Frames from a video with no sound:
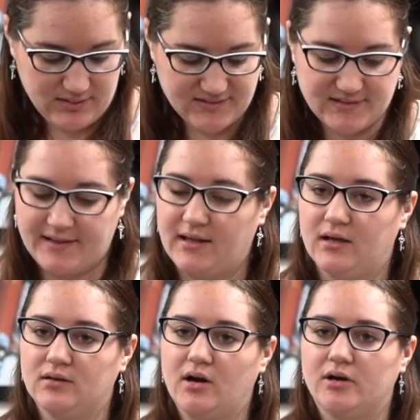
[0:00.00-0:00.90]
like
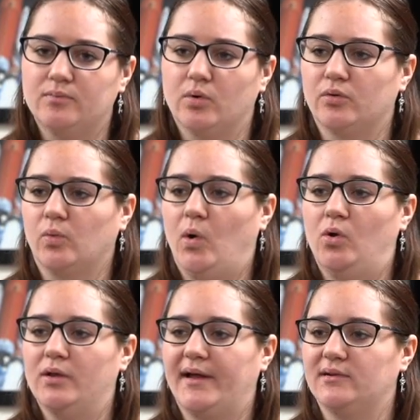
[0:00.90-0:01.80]
a cardboard
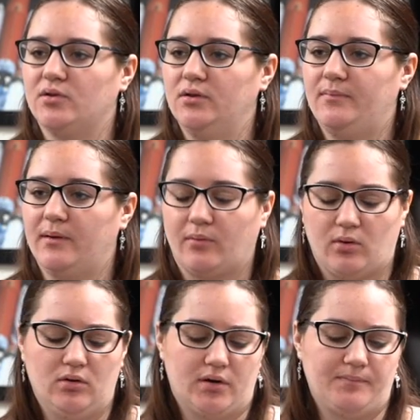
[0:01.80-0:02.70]
roll, like a toilet paper
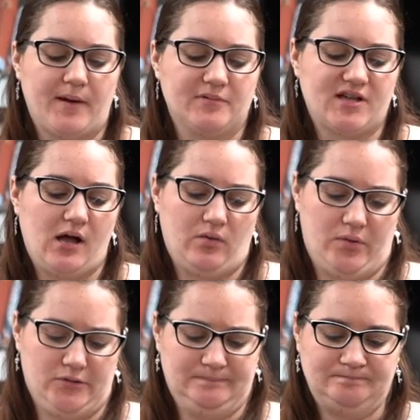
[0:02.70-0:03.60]
roll or a paper towel
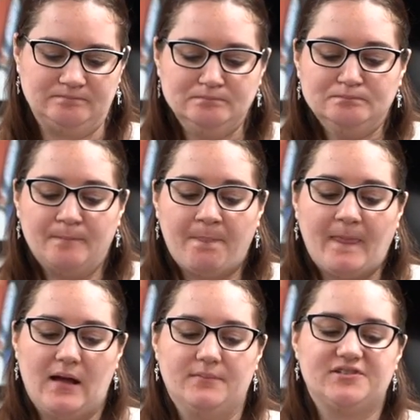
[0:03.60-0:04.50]
roll.
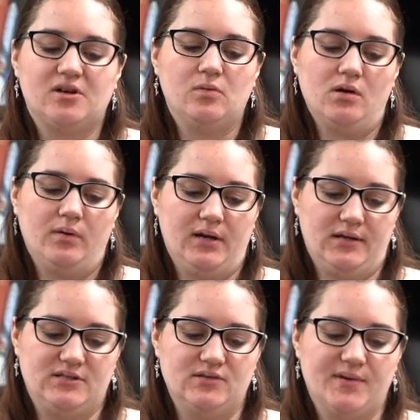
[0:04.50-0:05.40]
So what we're
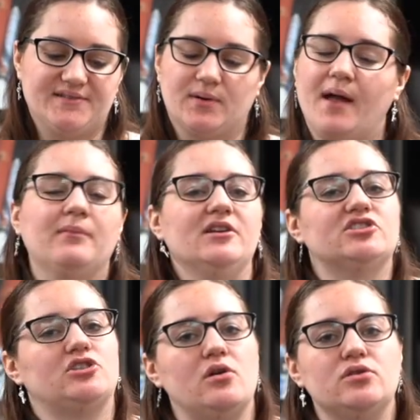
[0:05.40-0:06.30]
gonna do is I'm gonna
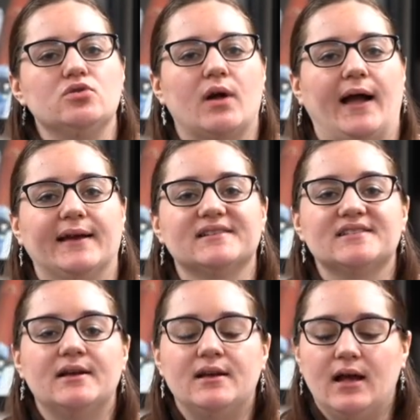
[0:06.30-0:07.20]
show you guys
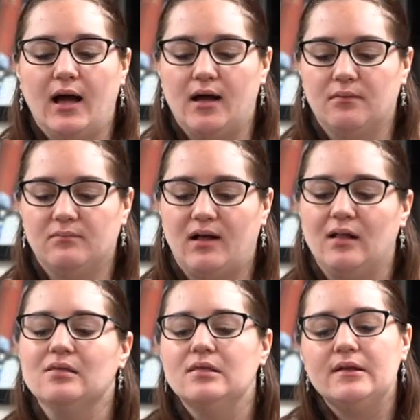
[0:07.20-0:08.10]

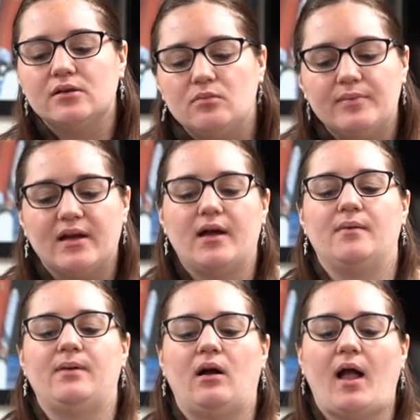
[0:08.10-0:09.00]
a little bit
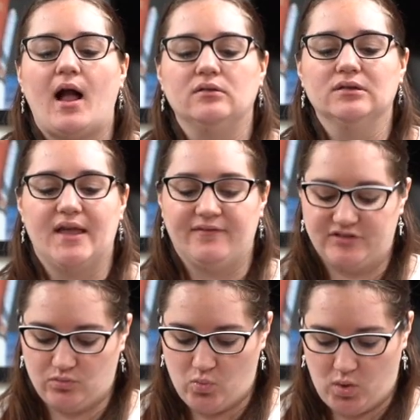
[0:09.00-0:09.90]
about how
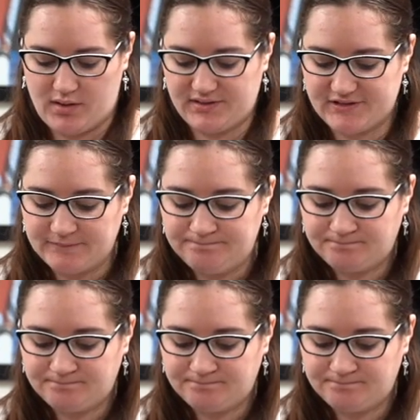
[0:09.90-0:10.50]
lift works.